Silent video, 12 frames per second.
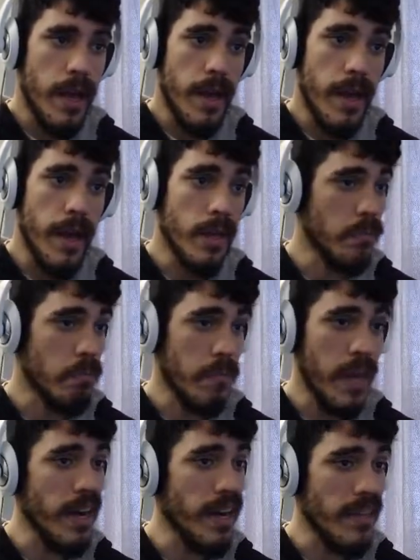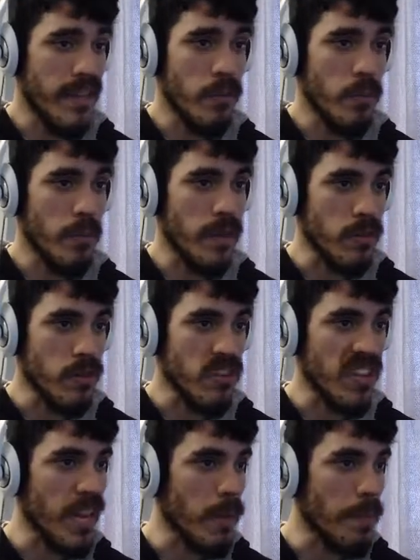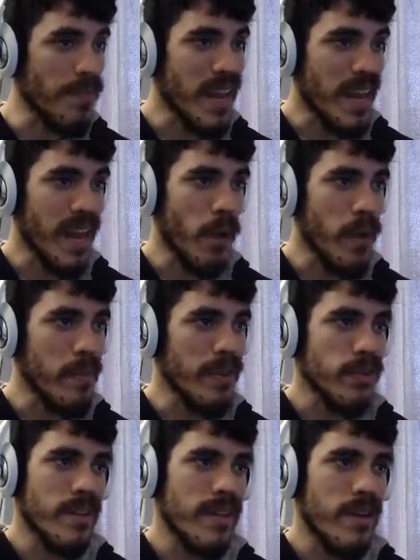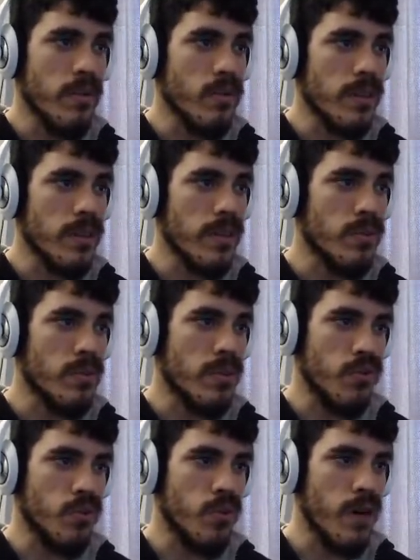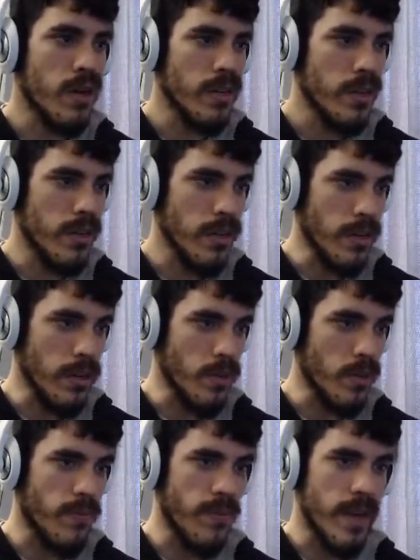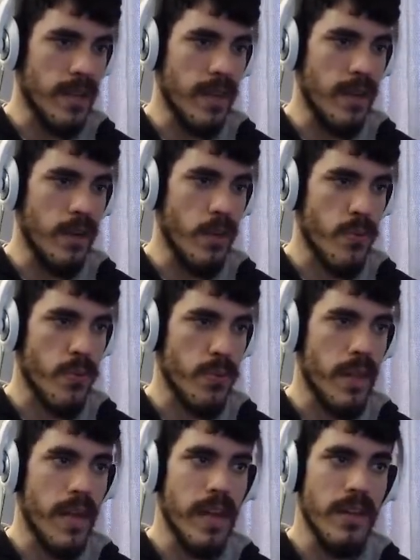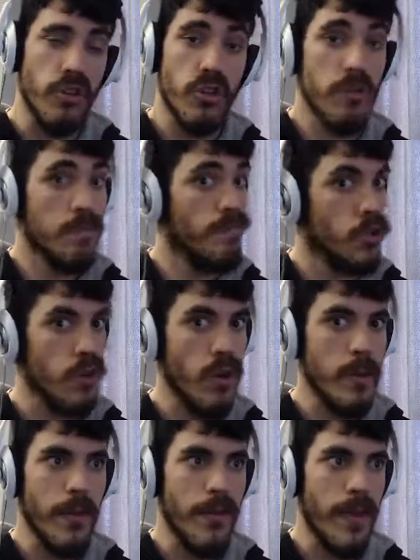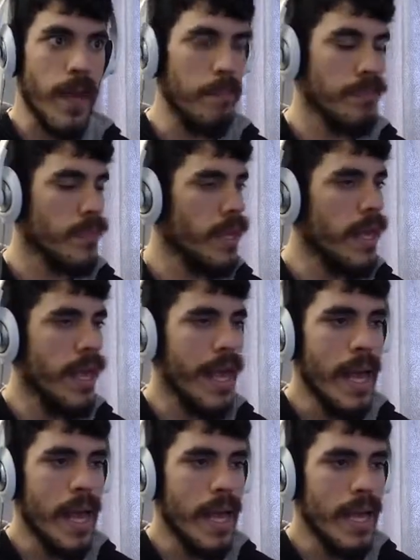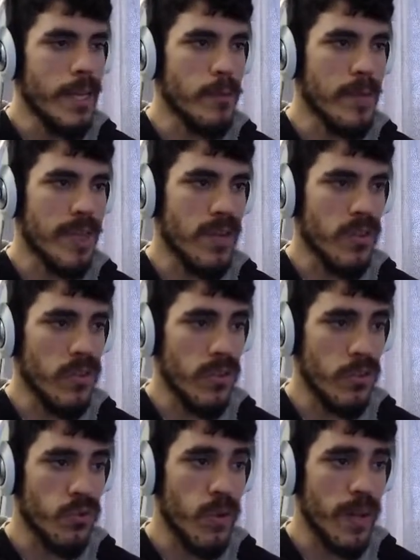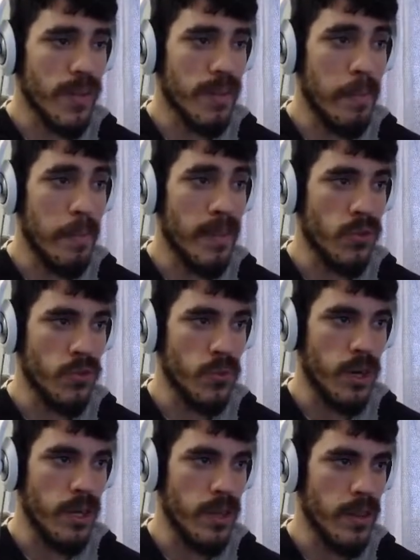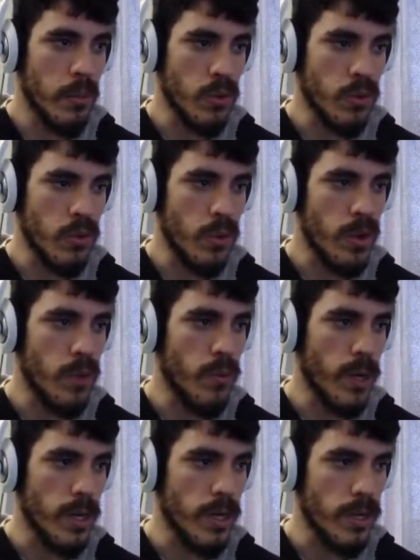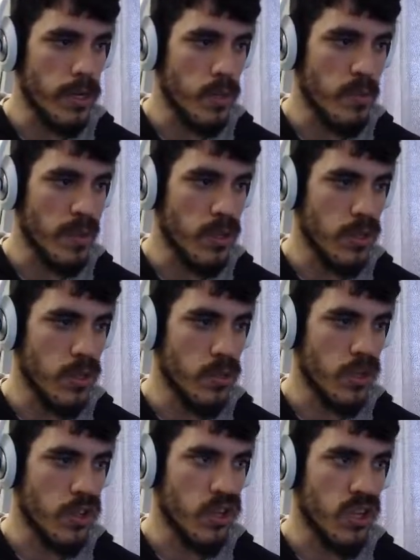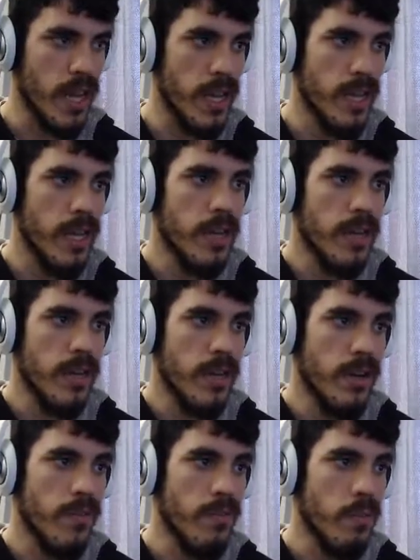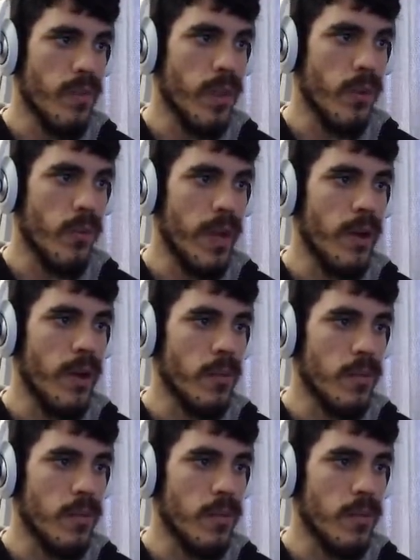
And editing that will be insane. Now, why am I trying out with this with the truck? Ignore the fact that I go through the lines. Sorry about that. Is because the truck is the biggest one and the most annoying one, you could say, of moving around.